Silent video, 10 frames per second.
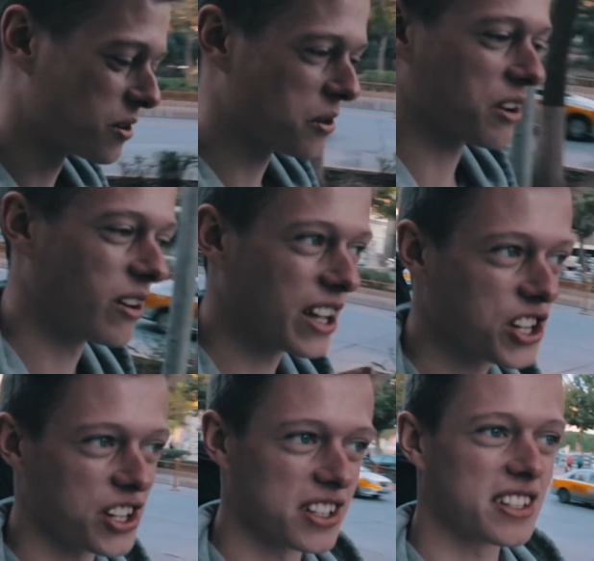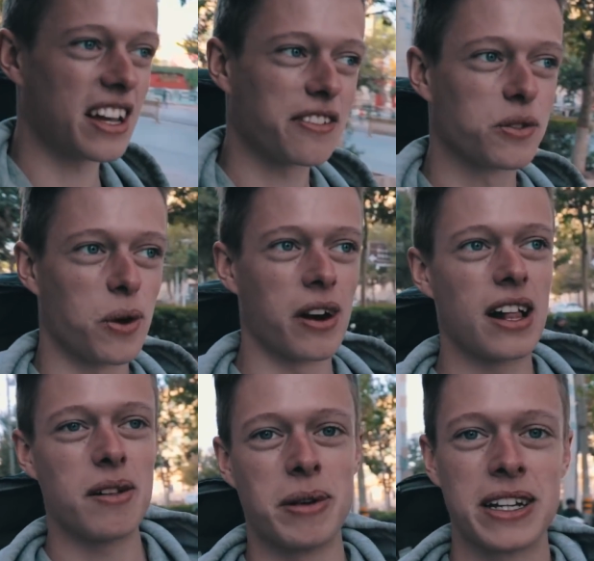or regulations, they have to wear a
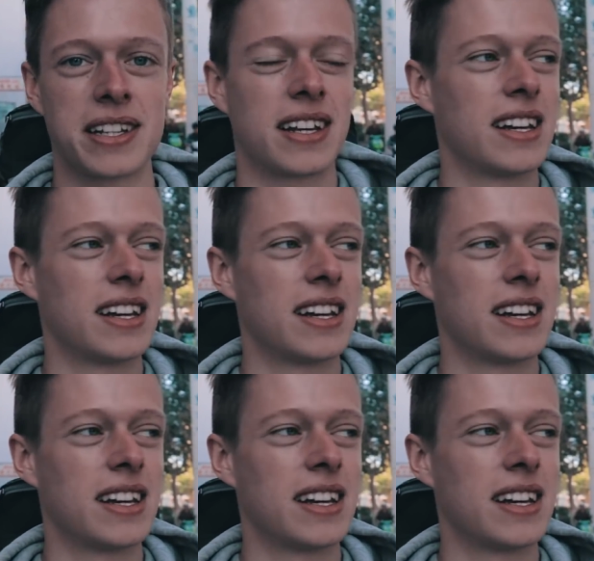helmet